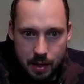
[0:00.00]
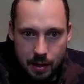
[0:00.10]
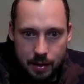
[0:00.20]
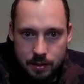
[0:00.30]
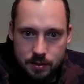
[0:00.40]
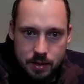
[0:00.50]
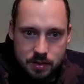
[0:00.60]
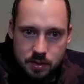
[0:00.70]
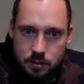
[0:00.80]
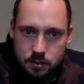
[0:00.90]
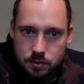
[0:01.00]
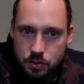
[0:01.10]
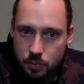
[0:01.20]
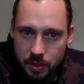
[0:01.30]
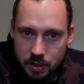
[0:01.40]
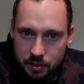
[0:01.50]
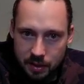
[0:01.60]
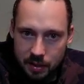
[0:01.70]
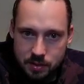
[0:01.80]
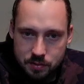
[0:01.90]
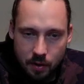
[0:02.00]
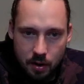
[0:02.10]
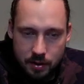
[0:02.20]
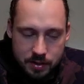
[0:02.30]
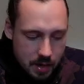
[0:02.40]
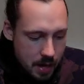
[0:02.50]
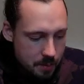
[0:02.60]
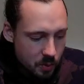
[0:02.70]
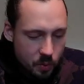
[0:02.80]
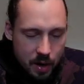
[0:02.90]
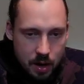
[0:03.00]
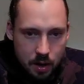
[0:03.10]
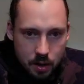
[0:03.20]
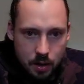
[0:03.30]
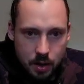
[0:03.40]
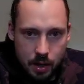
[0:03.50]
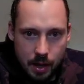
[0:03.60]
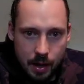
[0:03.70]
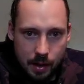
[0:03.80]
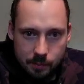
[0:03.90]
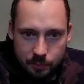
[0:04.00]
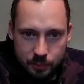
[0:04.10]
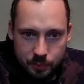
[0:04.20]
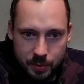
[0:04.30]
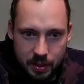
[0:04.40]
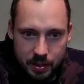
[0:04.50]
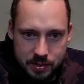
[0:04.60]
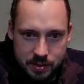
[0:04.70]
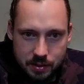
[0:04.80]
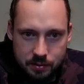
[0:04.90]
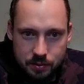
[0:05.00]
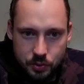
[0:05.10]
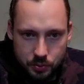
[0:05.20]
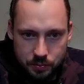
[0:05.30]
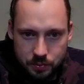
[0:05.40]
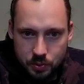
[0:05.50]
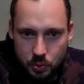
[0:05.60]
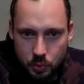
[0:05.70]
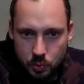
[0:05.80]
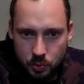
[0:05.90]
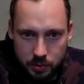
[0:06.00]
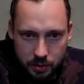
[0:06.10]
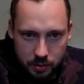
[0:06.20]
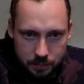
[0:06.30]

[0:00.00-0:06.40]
And it doesn't do anything as far as I'm aware. But it is a cool little